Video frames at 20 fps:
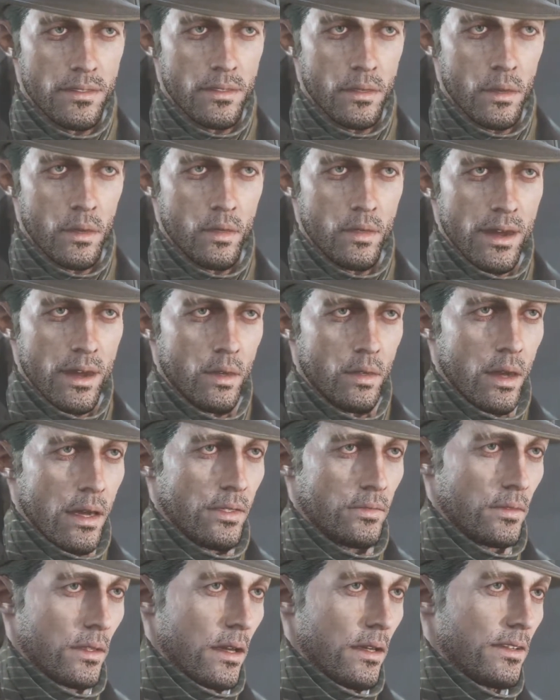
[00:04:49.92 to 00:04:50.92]
So, where would
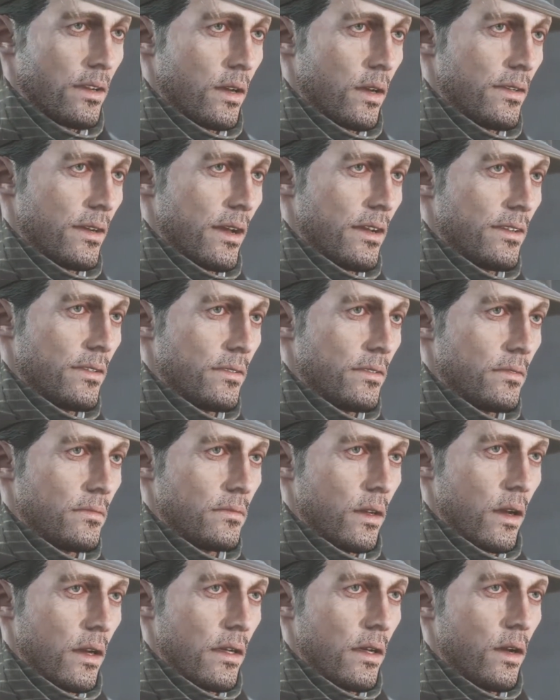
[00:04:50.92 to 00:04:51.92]
I find the city's
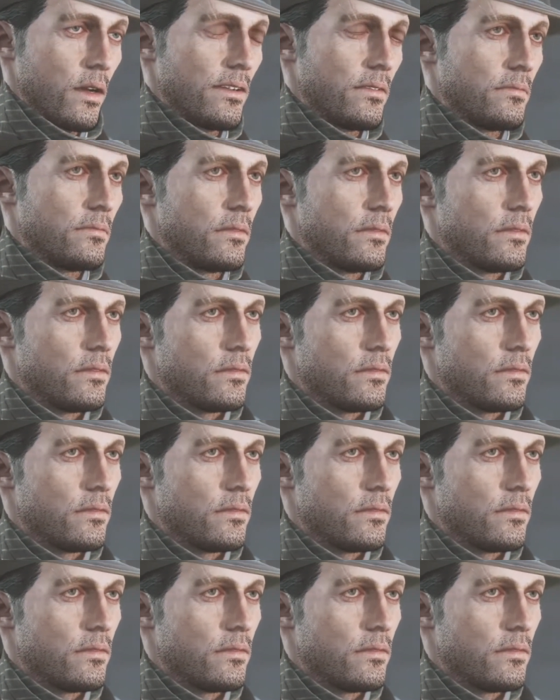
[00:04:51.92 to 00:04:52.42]
crematorium?